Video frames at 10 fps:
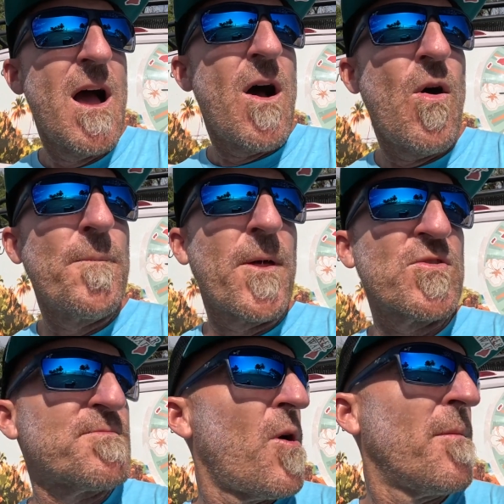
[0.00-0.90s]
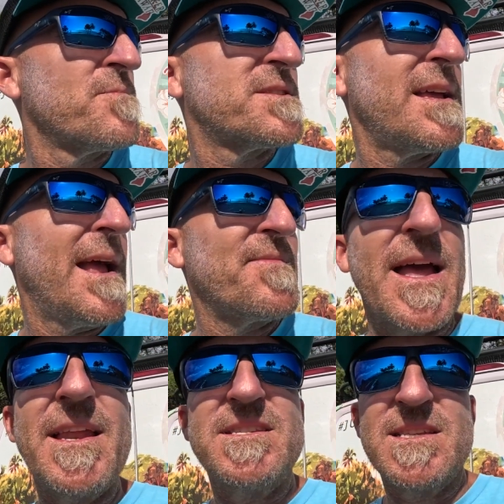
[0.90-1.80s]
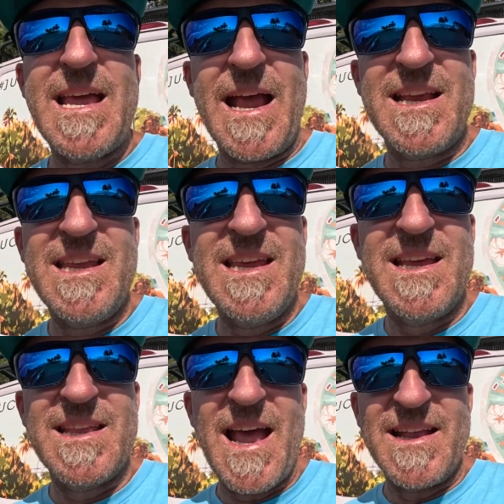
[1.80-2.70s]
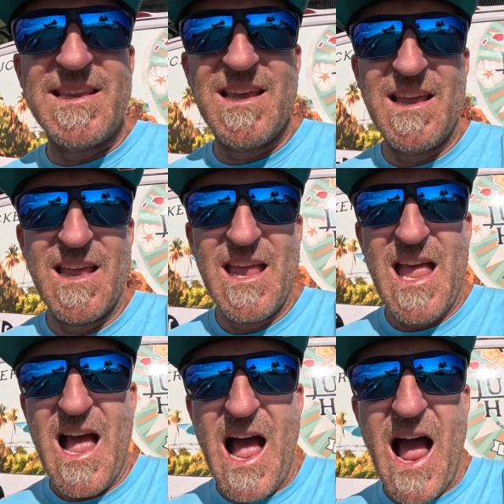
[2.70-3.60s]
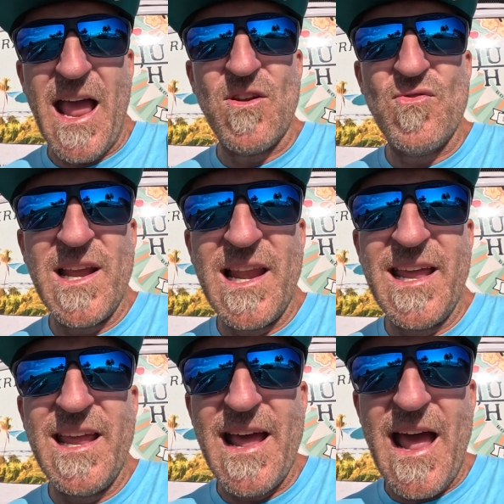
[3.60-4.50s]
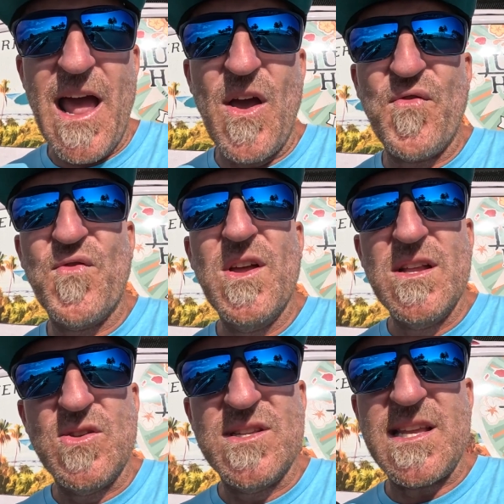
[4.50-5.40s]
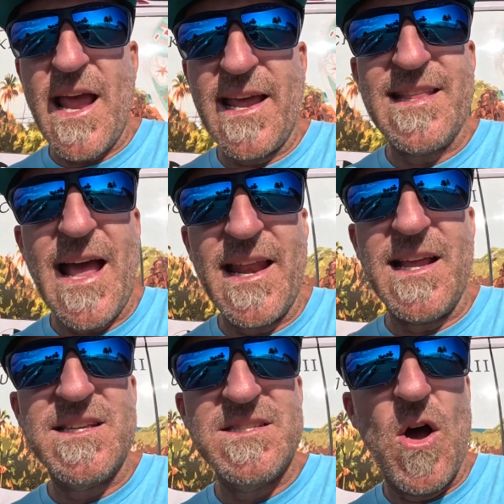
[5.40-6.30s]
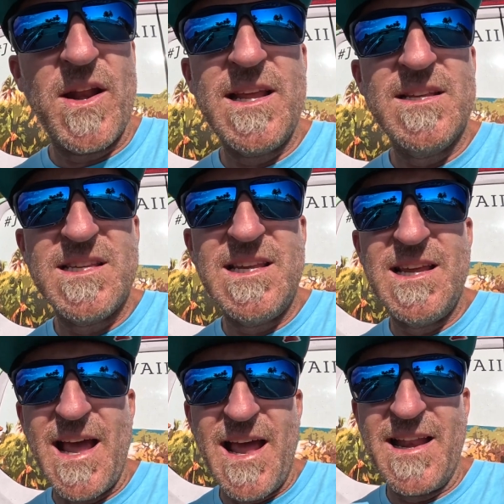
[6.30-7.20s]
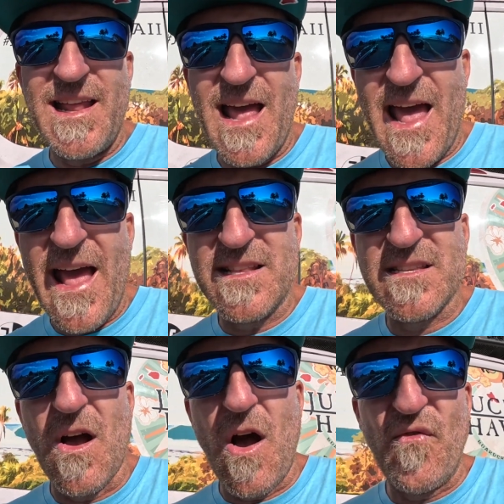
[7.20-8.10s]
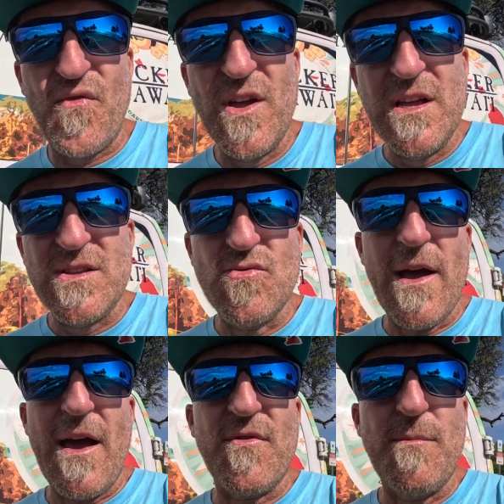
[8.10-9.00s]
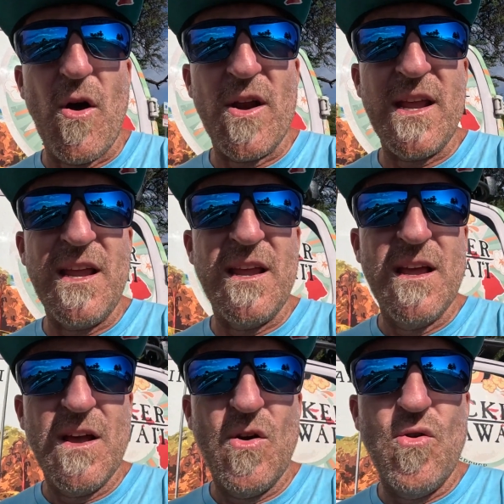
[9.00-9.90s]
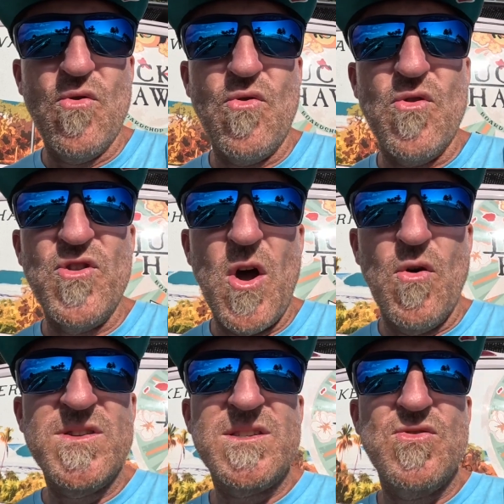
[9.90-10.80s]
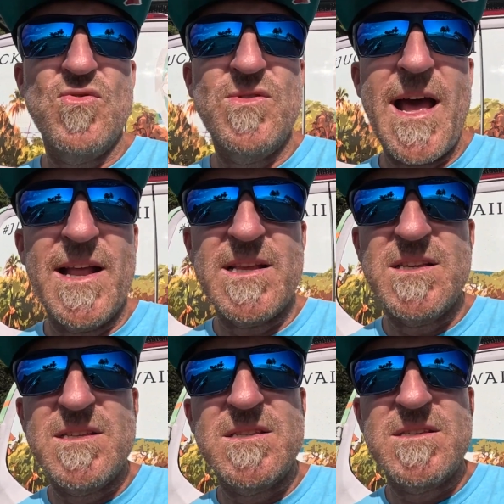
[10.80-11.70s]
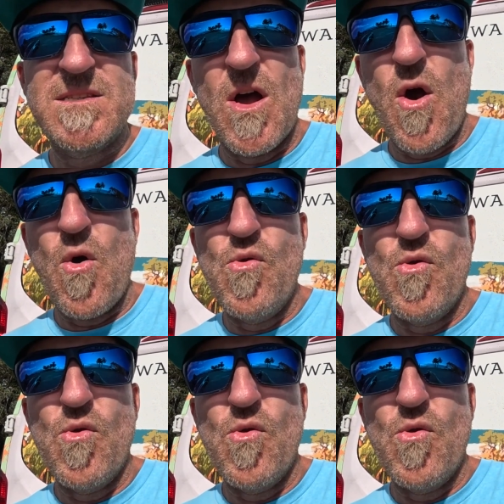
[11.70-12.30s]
on those bumps. And that is a technique that I really have to say that is not easy, and hats off to everybody who knows to do that so